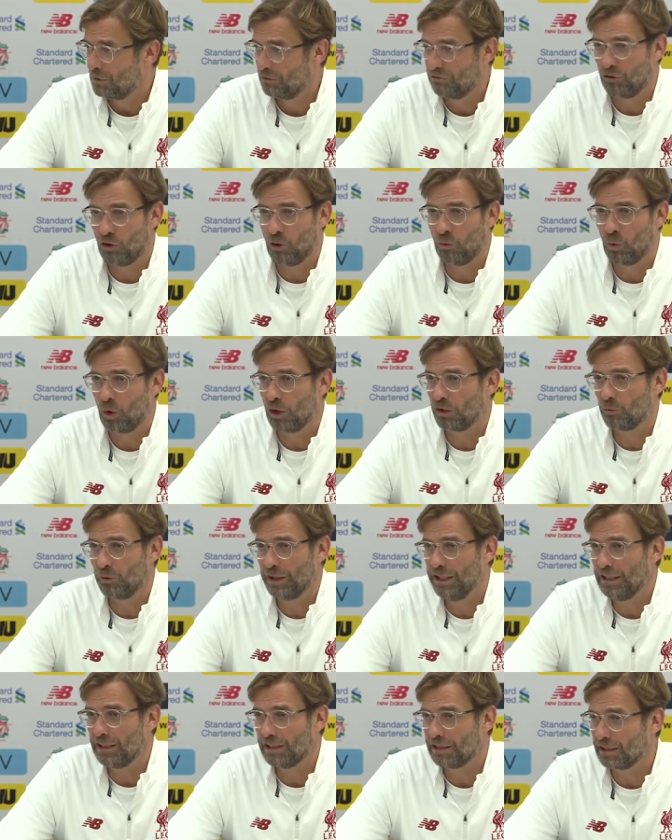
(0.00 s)
perform 1
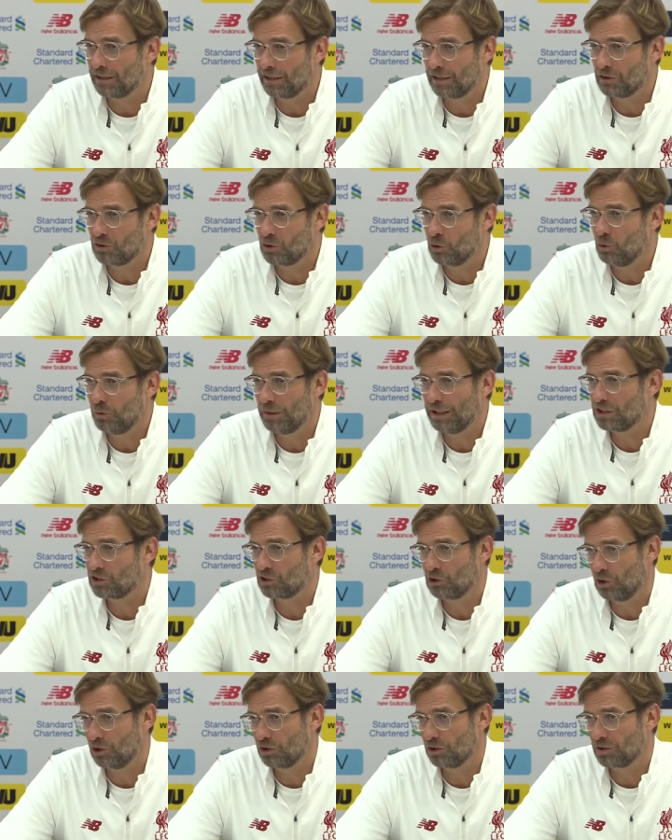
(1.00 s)
week and then 2
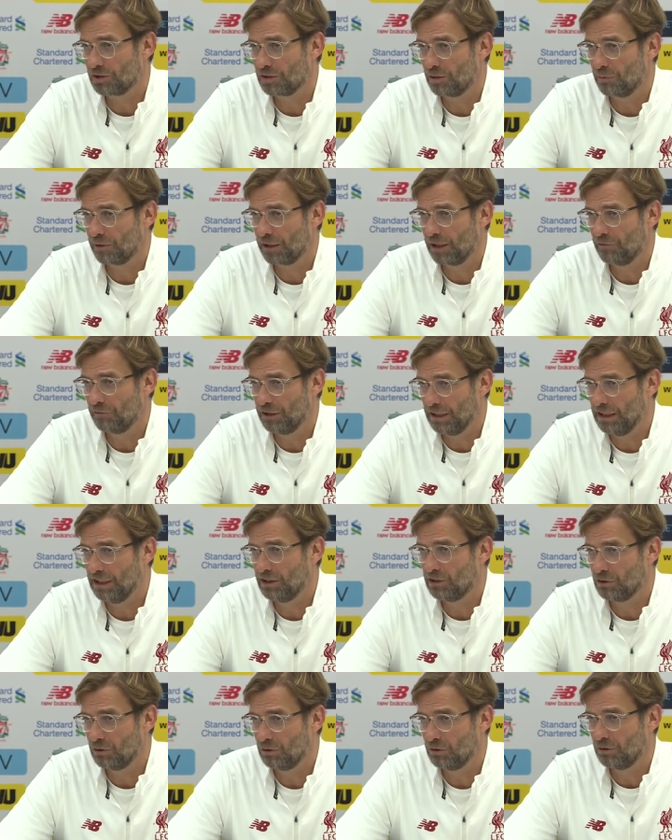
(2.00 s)
weeks not or something like that. We
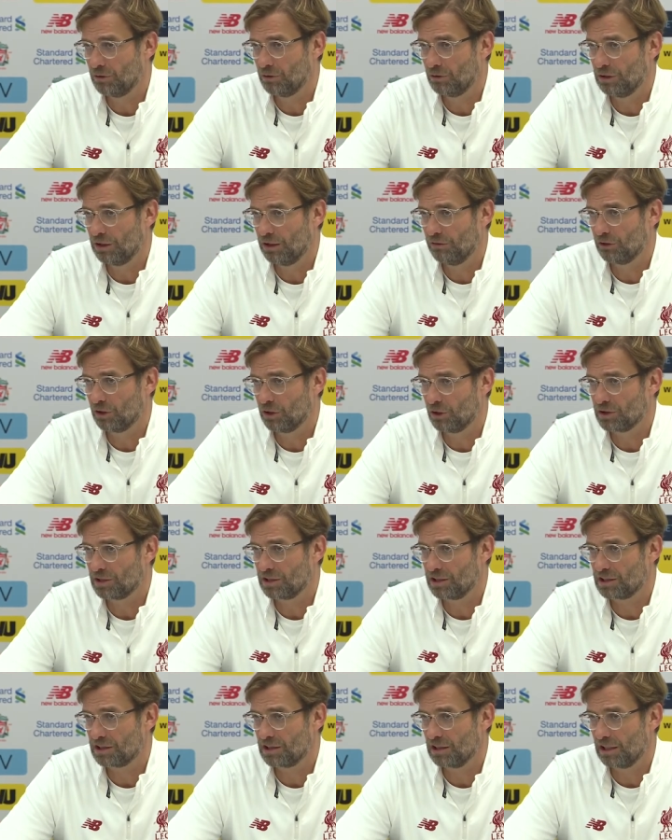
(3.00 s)
need to deliver
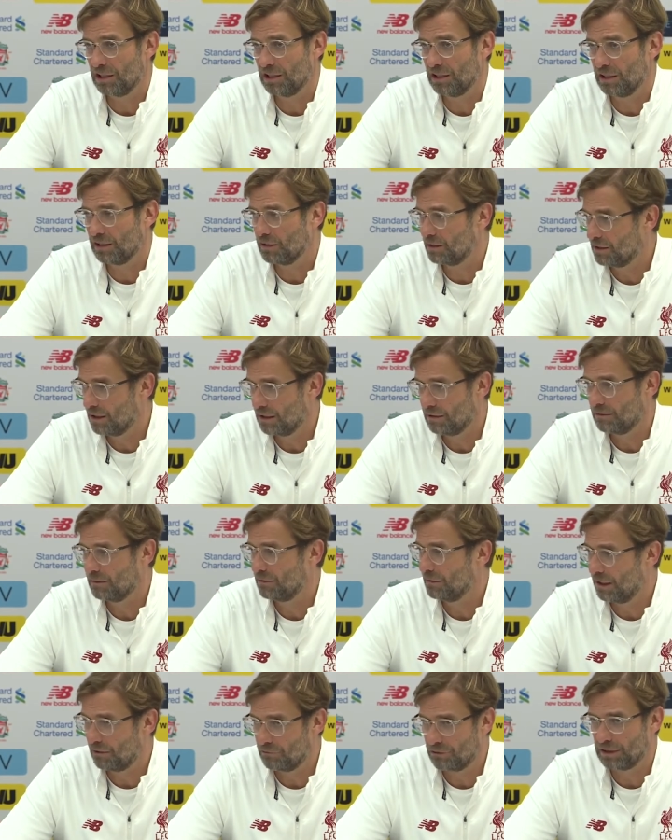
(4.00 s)
consistently and
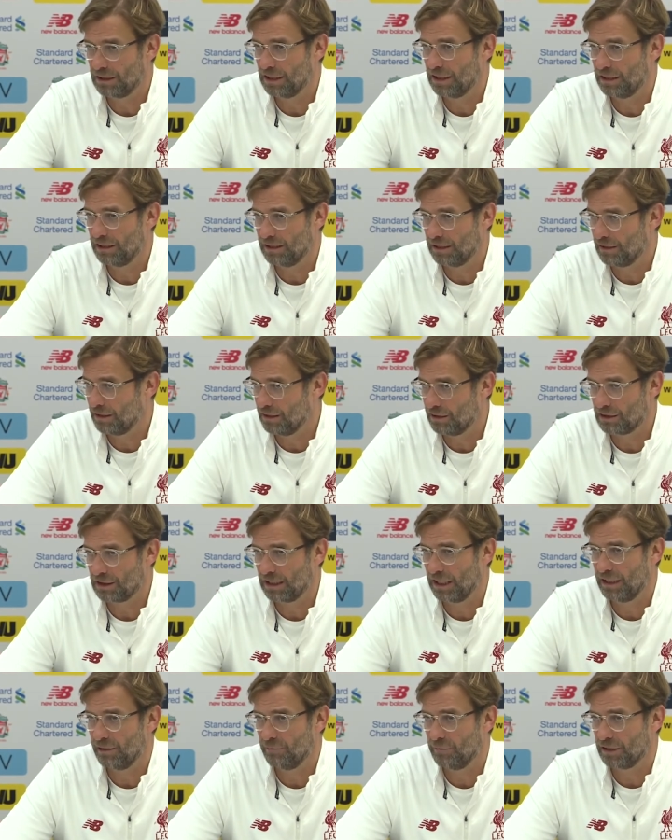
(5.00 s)
every day and
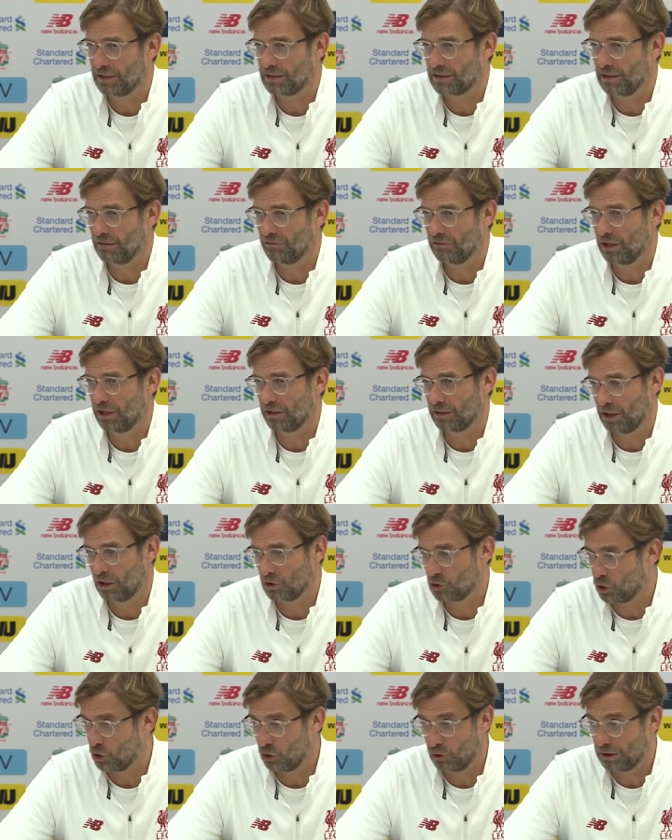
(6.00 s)
each game and stuff like
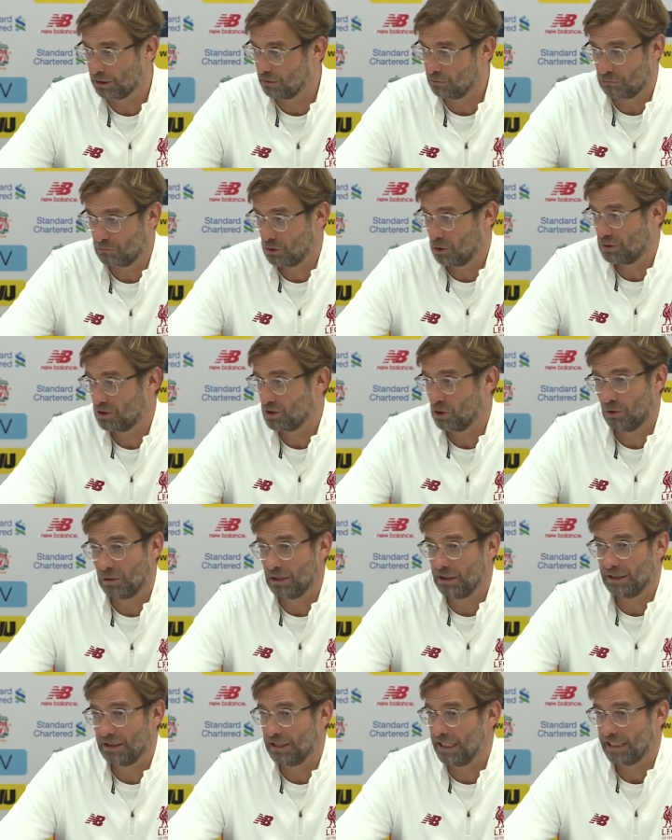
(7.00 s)
that. So, and though it's
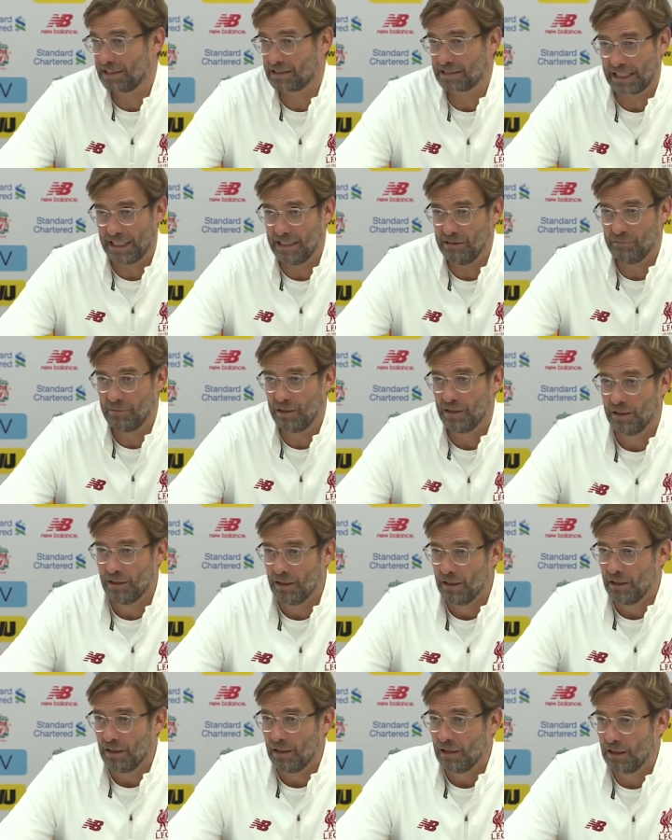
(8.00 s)
only the next game,
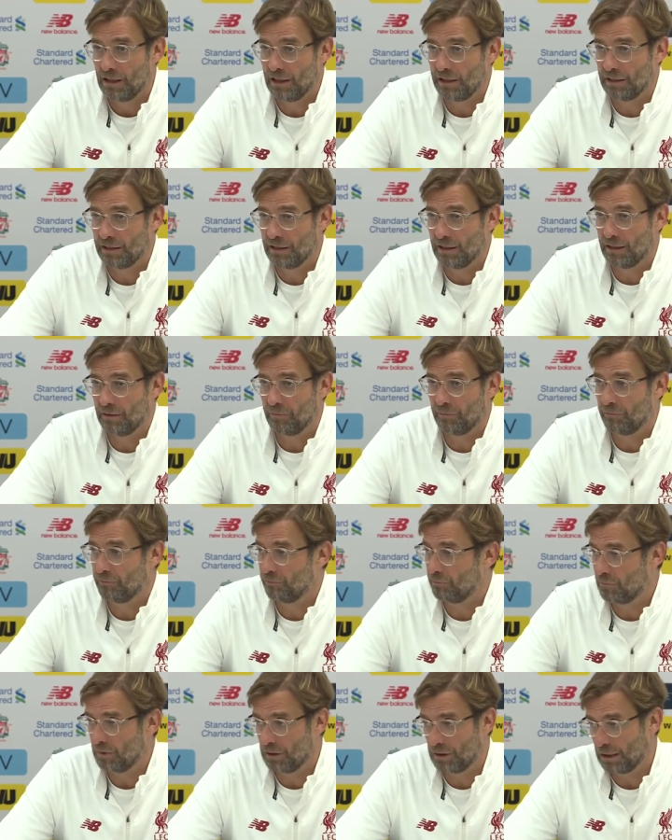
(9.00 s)
and
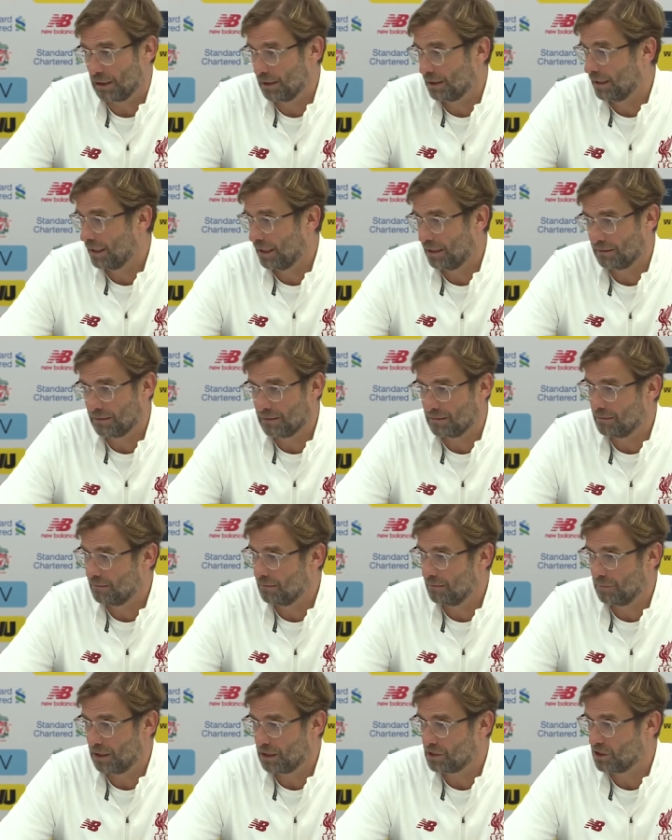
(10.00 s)
I can't
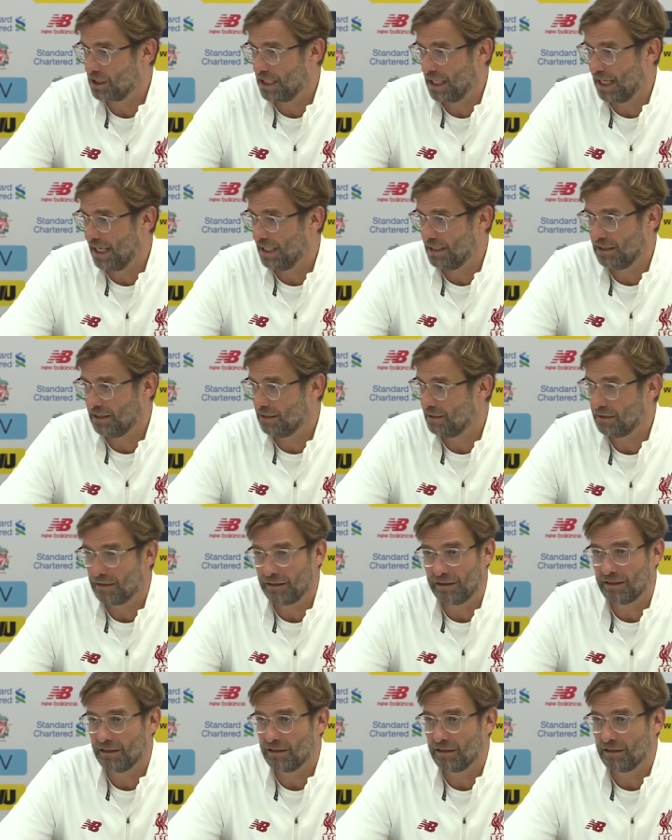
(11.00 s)
imagine any